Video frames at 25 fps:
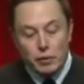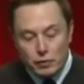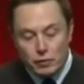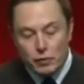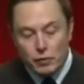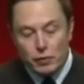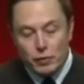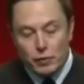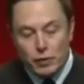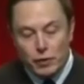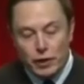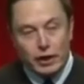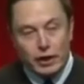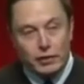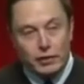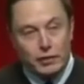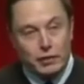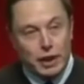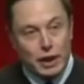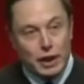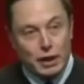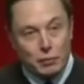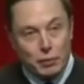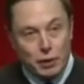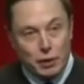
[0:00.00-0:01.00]
For any
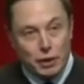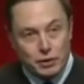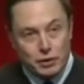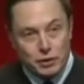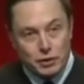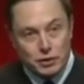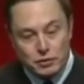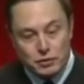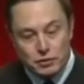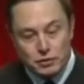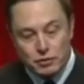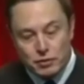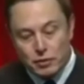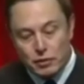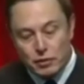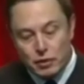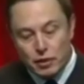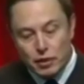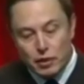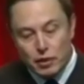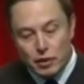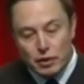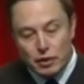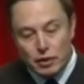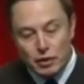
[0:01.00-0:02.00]
given company, just
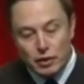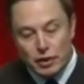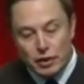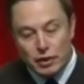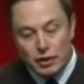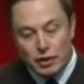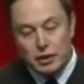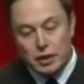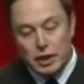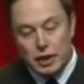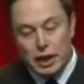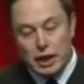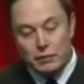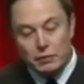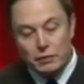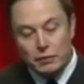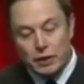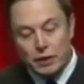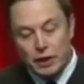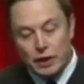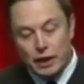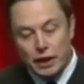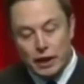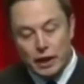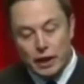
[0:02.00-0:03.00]
can
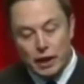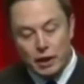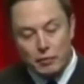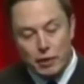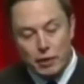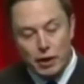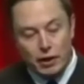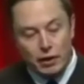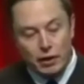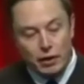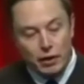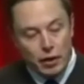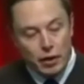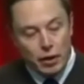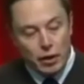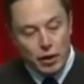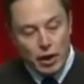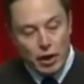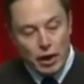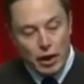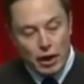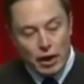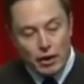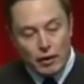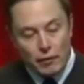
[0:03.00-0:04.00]
keep thinking about,
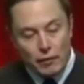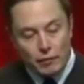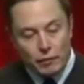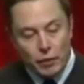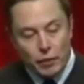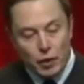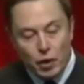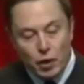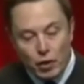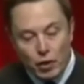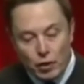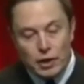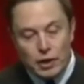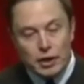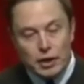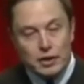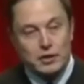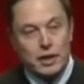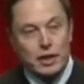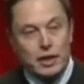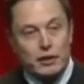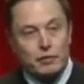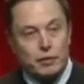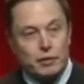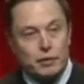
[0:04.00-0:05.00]
are
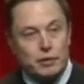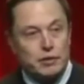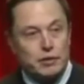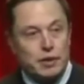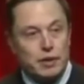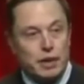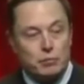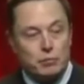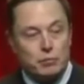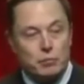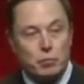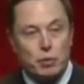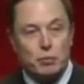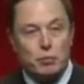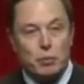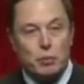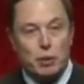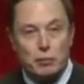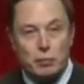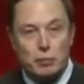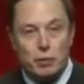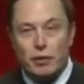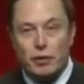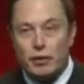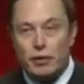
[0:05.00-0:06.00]
these efforts that
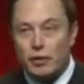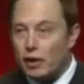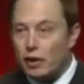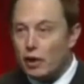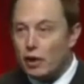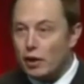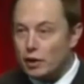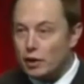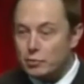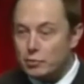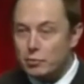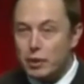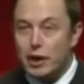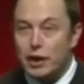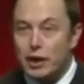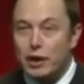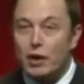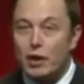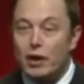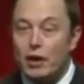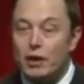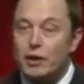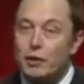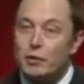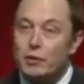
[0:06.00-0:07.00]
people are
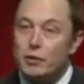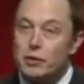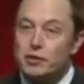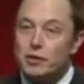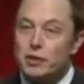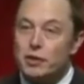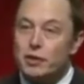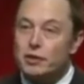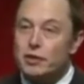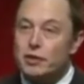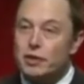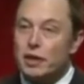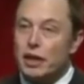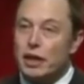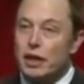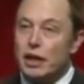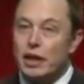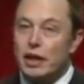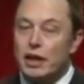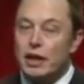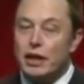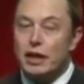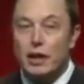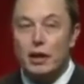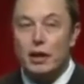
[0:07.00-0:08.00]
expending, are they resulting
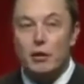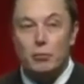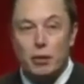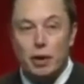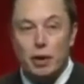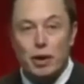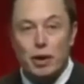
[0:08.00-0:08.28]
in a